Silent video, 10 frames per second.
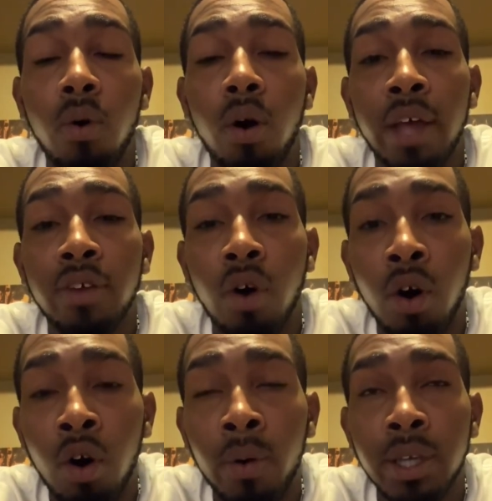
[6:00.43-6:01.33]
has
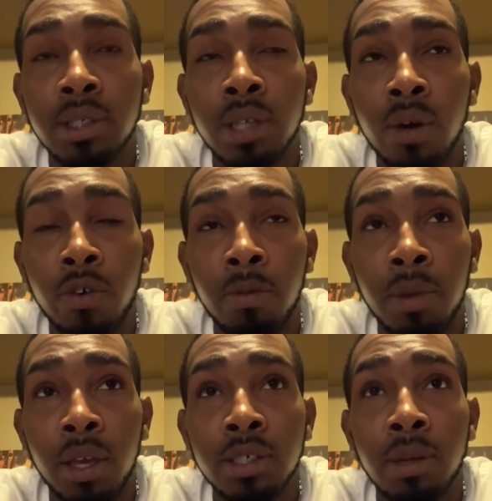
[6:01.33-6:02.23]
always stuck with
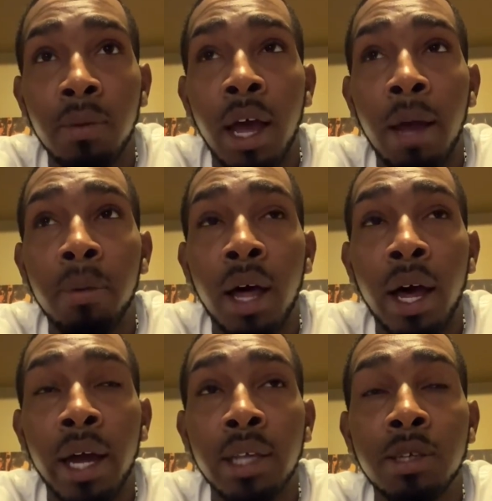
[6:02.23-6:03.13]
me and something I
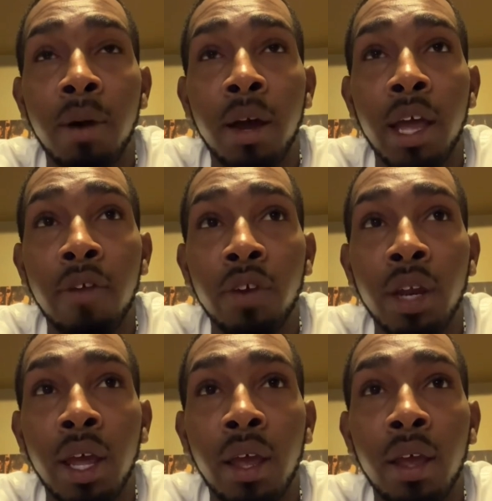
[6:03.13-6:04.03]
apply my
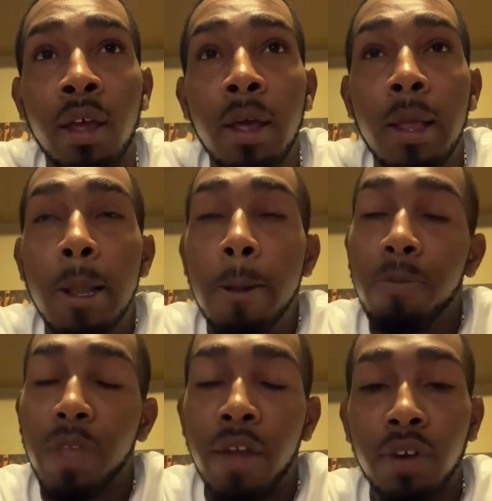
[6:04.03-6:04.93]
everyday
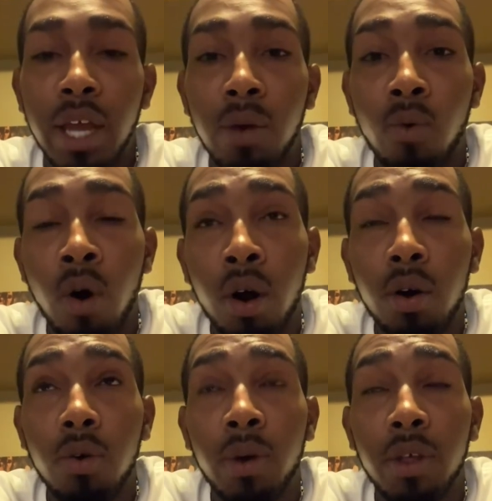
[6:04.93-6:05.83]

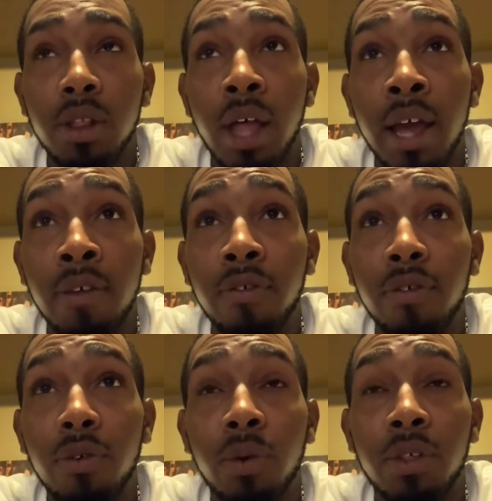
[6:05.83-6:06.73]
walk with
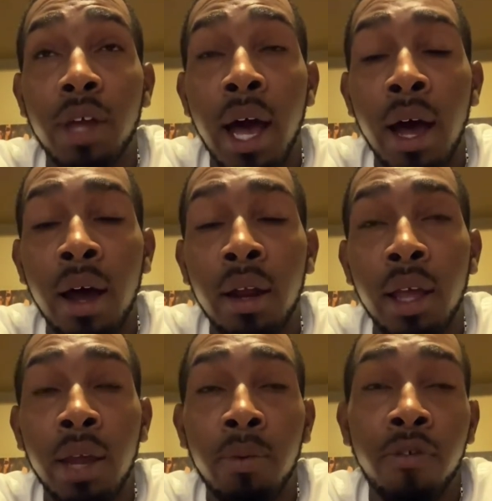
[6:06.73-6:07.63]
life, with God,
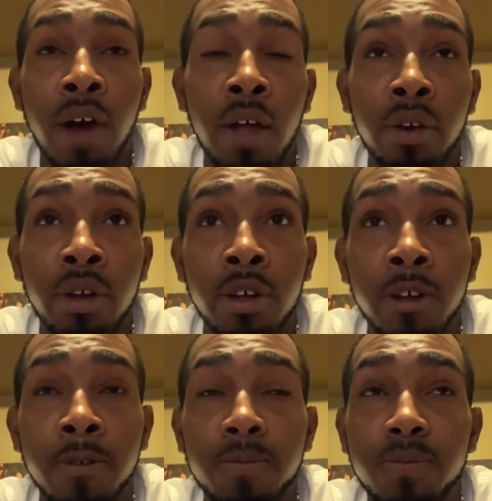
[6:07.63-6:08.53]
and with
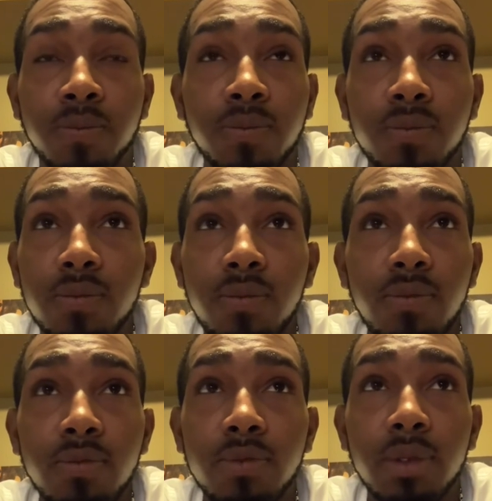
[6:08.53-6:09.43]
fatherhood.
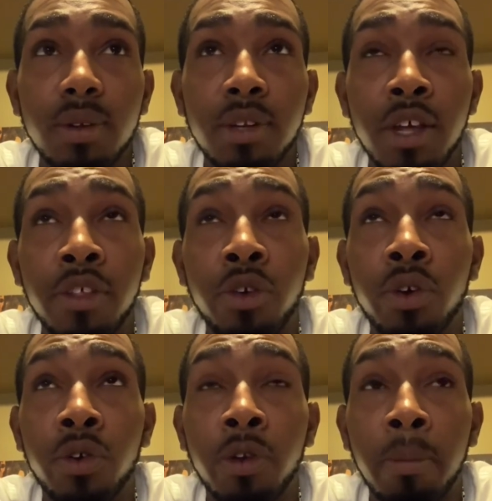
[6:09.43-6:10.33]
Nothing you
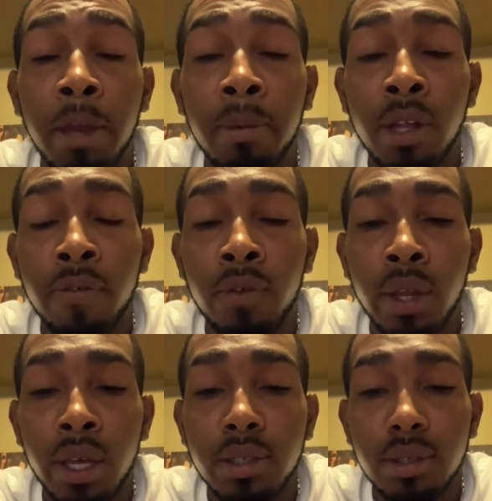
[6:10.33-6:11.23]
can do to make me love you
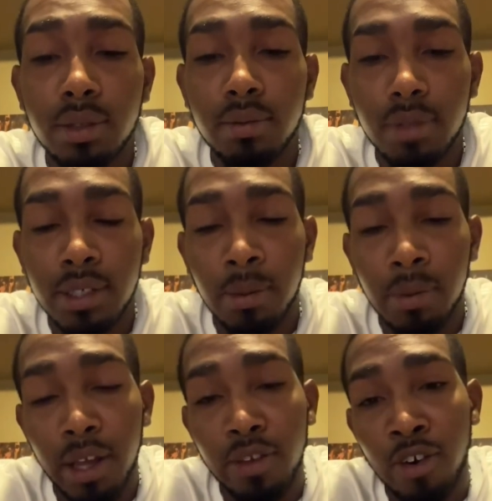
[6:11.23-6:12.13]
less. That's something
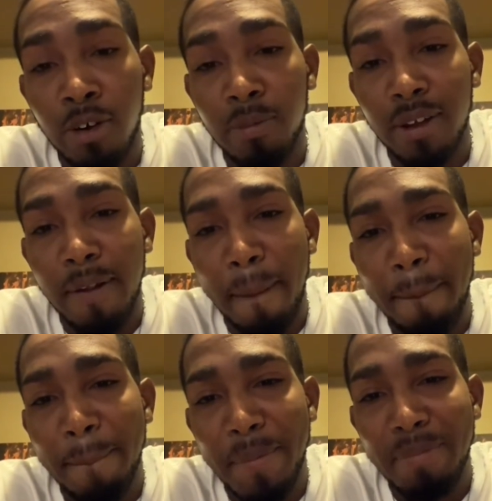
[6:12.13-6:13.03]
that he taught me.
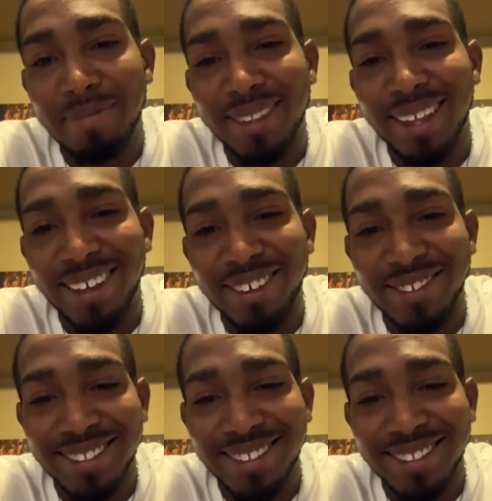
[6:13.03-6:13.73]
Thank you.